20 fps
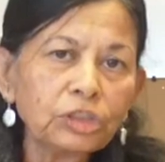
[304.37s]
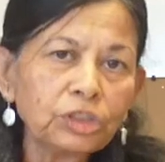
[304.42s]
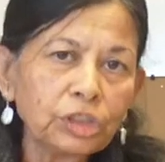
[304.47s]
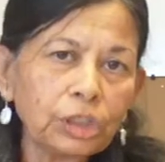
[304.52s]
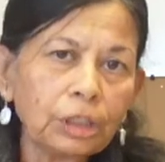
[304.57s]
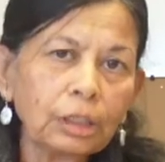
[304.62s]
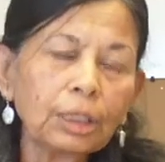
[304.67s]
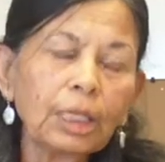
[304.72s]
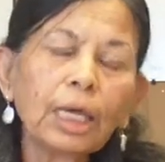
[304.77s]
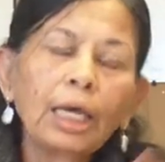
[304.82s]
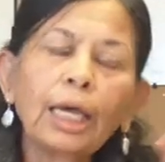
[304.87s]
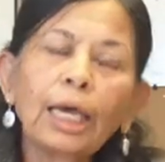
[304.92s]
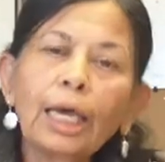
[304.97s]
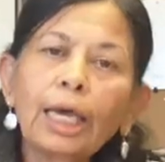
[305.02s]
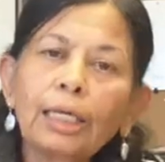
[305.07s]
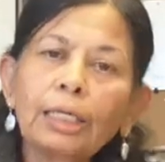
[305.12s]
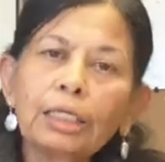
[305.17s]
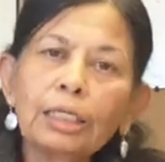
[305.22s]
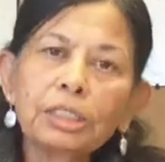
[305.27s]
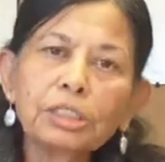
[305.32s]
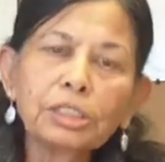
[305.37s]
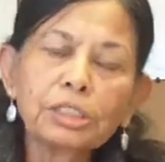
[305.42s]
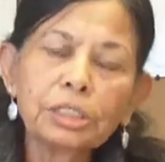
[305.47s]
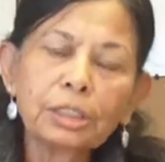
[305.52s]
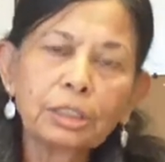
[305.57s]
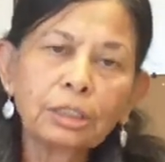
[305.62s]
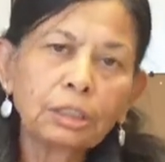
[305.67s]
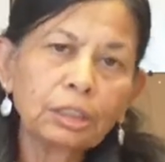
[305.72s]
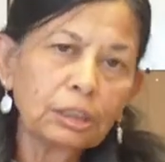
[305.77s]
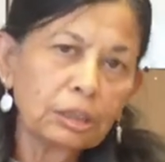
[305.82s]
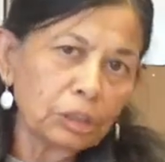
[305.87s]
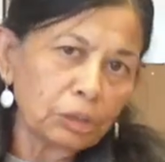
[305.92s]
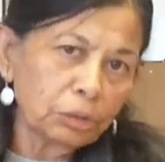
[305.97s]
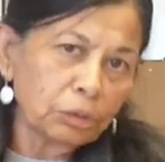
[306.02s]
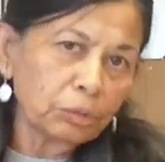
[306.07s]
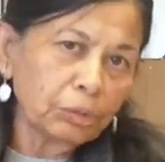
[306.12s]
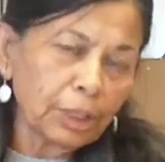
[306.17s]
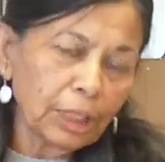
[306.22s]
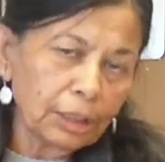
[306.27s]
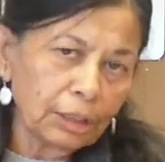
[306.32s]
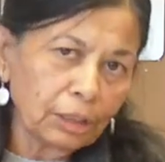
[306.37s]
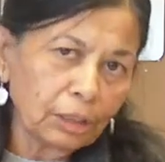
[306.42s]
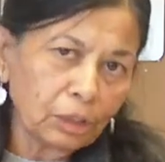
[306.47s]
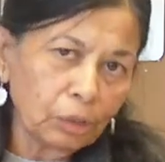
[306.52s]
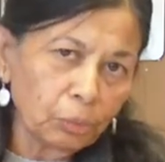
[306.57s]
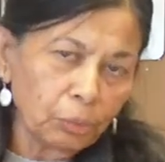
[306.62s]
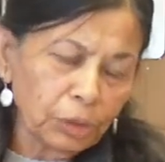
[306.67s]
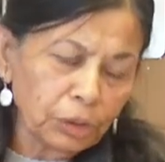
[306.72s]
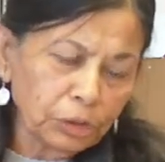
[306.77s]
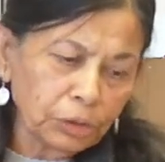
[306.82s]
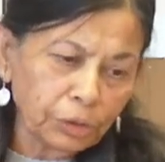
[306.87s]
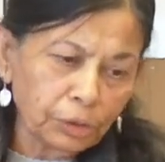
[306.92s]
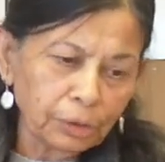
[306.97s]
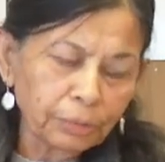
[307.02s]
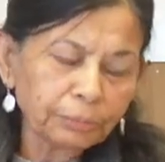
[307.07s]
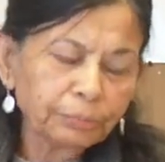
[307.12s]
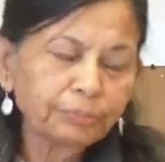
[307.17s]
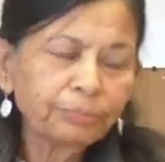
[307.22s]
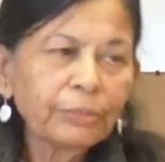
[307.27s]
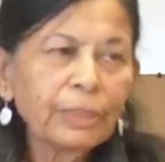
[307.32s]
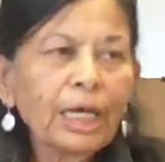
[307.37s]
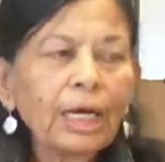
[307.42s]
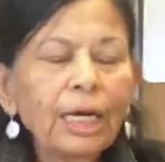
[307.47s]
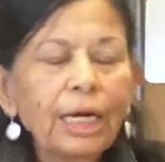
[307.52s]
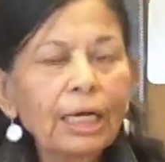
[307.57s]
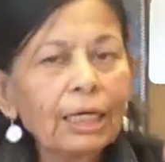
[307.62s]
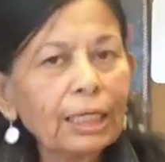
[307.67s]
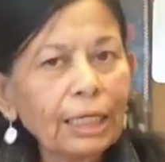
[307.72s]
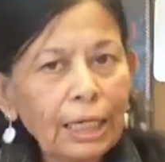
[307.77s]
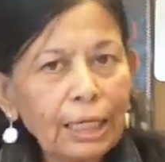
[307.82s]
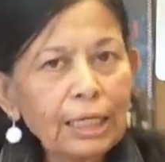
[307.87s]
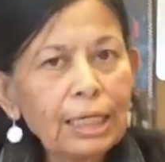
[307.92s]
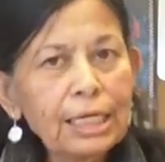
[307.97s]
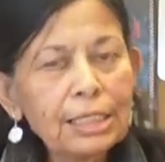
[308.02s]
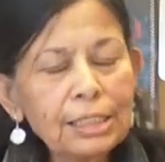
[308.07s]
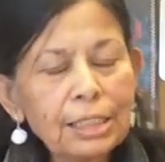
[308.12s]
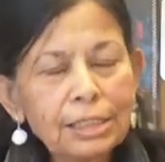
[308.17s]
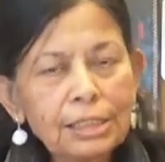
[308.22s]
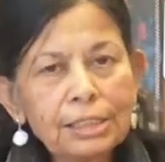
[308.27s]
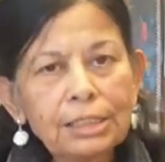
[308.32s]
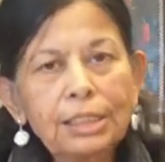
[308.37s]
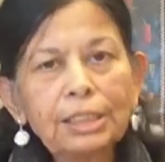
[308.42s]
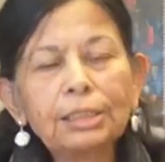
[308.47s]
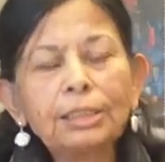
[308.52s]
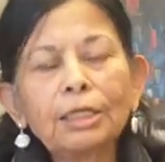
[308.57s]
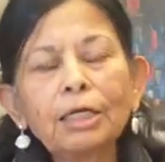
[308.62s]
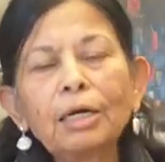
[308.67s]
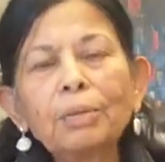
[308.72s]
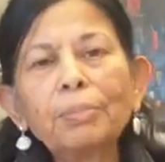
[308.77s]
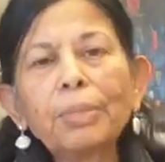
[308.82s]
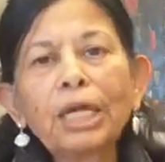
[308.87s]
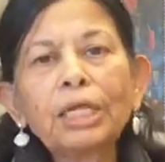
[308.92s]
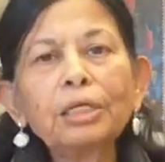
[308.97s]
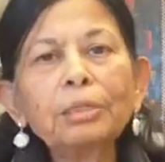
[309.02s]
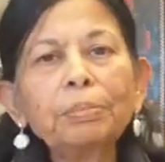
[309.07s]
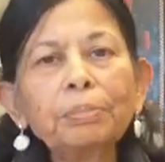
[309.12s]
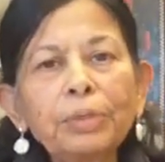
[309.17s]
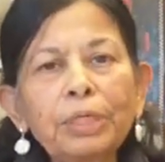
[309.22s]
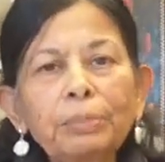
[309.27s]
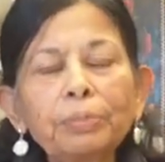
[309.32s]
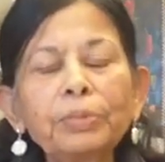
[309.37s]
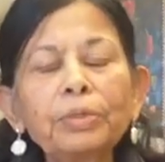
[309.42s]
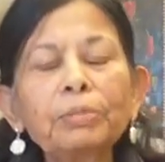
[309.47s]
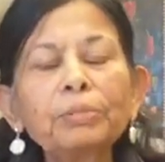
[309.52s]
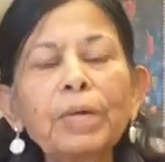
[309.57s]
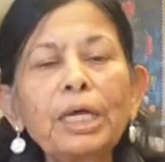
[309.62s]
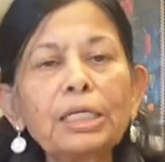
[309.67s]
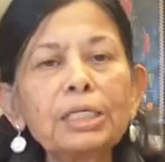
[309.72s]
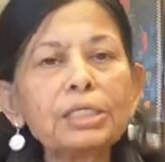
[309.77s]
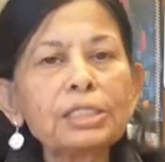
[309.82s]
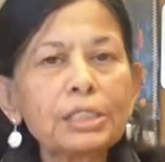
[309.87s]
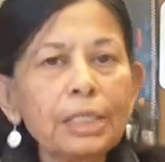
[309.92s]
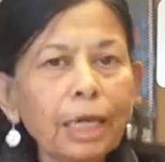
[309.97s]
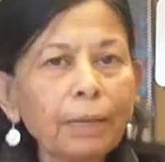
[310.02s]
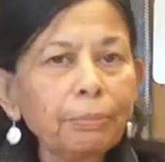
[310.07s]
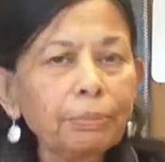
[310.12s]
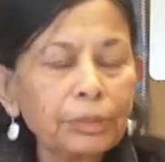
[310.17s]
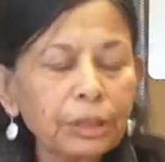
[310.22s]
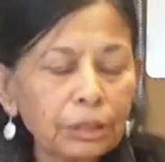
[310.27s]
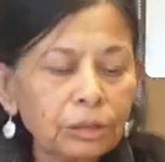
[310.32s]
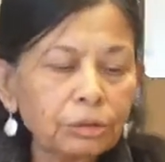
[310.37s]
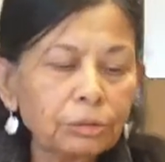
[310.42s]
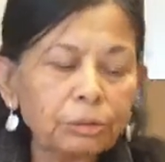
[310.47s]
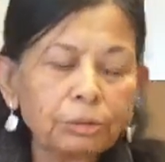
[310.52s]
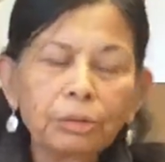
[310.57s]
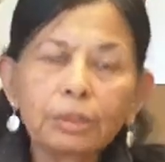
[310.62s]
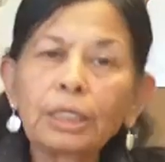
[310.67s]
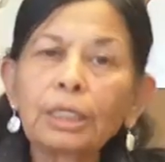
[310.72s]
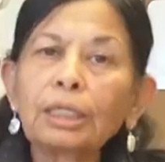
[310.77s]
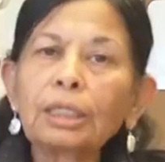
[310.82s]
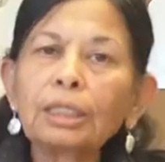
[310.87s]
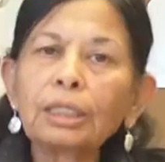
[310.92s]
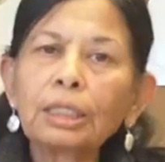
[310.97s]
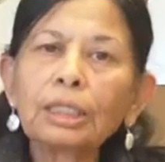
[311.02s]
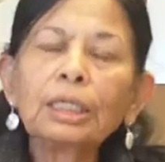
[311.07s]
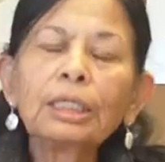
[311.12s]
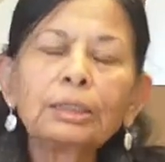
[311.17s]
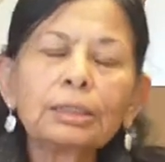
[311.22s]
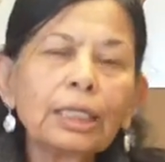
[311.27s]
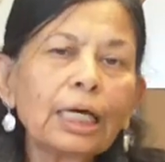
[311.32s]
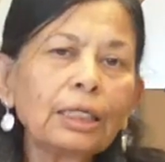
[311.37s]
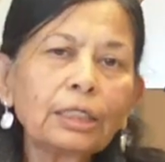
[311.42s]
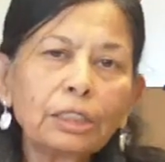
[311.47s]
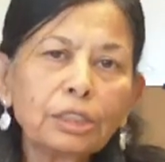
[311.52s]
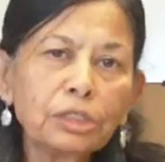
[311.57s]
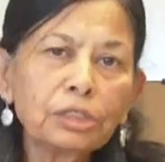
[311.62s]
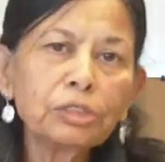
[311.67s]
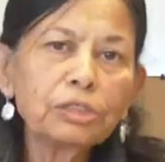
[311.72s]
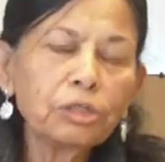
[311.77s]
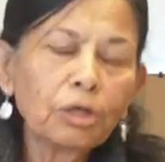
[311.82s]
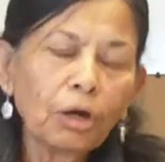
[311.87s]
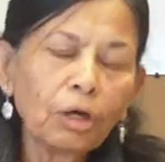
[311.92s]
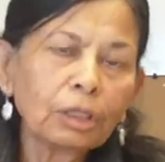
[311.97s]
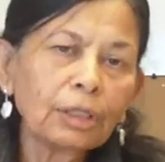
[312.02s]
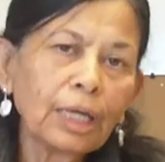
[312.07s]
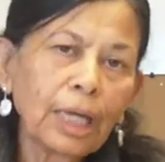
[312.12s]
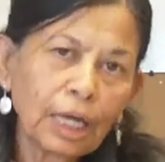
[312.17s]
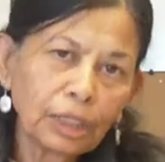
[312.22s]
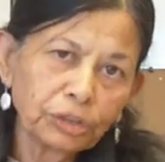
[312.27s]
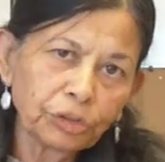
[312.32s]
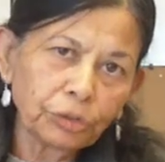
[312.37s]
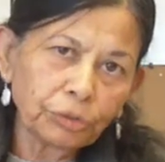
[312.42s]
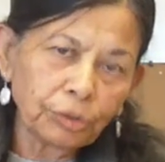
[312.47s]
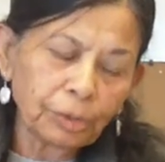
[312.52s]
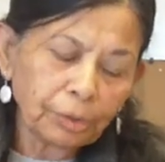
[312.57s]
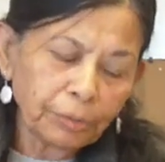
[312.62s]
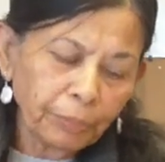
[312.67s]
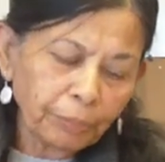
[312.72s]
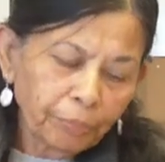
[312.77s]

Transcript: gene and insert it into that individual. Again, as I see, there are many people, many skeptics who think that it is not natural.